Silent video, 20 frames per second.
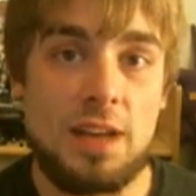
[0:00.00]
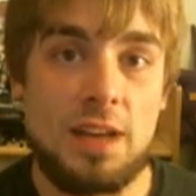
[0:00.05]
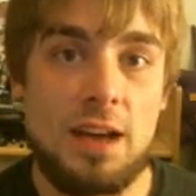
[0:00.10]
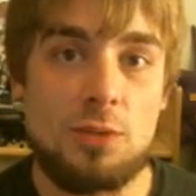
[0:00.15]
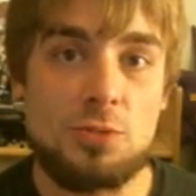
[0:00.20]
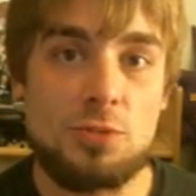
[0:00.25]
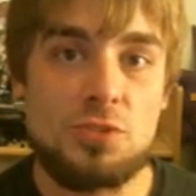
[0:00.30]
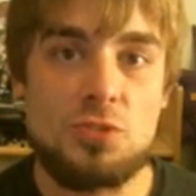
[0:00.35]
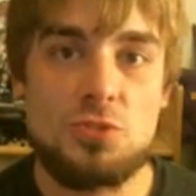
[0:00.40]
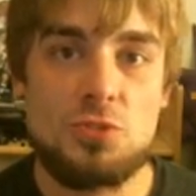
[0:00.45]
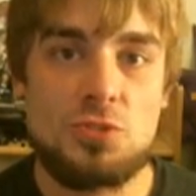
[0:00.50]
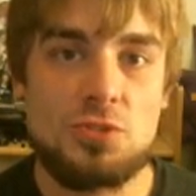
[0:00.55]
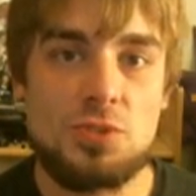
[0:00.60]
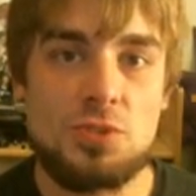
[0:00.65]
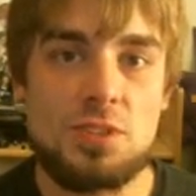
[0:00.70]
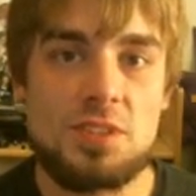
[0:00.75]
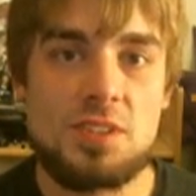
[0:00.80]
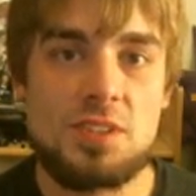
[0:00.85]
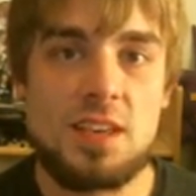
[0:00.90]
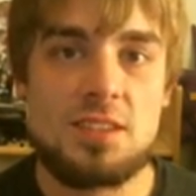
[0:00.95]
I would
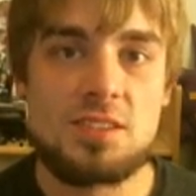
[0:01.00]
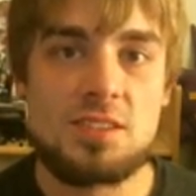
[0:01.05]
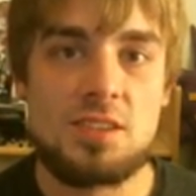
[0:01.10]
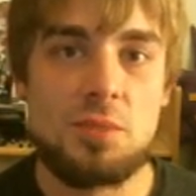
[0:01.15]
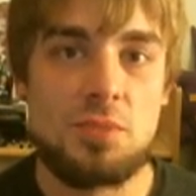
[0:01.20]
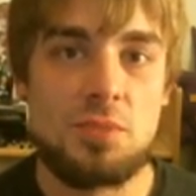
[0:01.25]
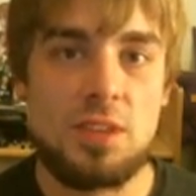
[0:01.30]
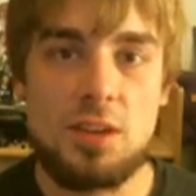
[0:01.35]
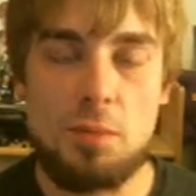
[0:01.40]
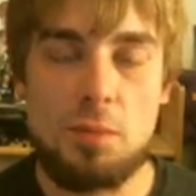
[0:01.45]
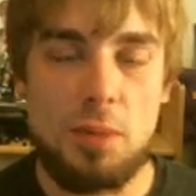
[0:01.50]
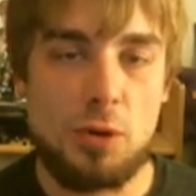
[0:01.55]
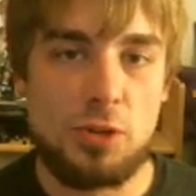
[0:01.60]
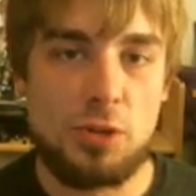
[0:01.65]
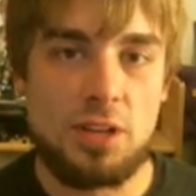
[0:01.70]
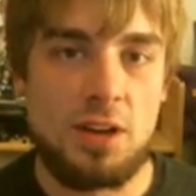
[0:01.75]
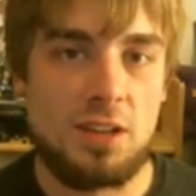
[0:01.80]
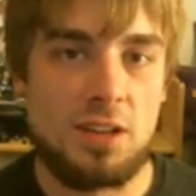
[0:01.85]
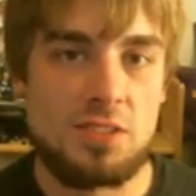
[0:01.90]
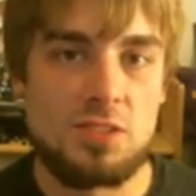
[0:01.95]
usually say something about a
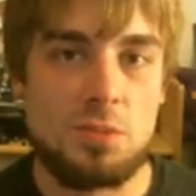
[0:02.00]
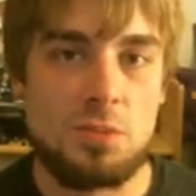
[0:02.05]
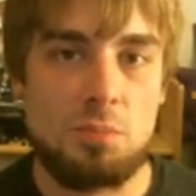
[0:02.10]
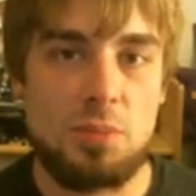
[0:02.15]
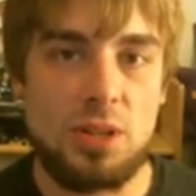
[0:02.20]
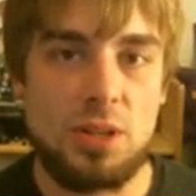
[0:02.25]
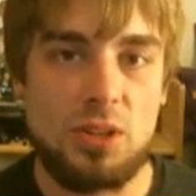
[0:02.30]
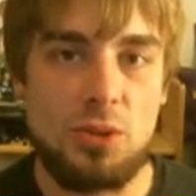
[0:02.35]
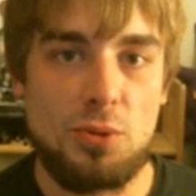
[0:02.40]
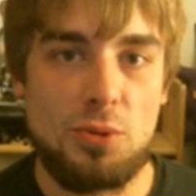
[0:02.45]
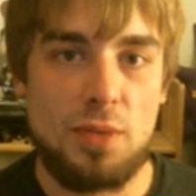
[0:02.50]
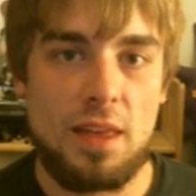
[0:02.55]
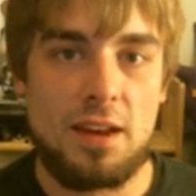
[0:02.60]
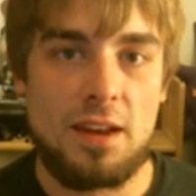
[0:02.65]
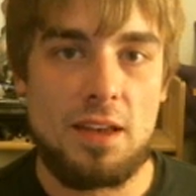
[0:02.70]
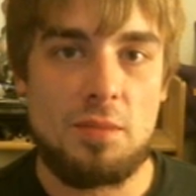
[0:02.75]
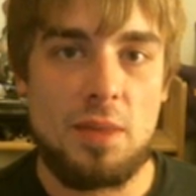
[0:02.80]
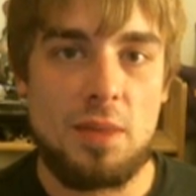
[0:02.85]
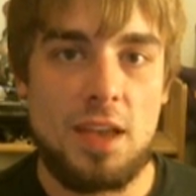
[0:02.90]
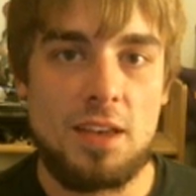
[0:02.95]
custom pillow that
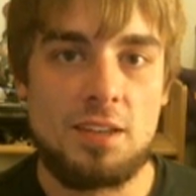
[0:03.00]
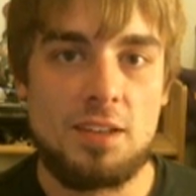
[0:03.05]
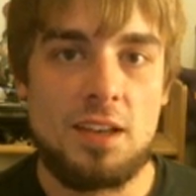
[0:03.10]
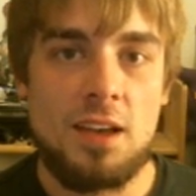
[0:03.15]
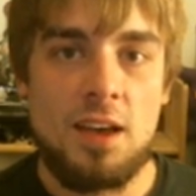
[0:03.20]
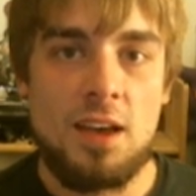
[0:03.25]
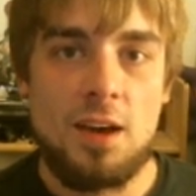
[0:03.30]
I made,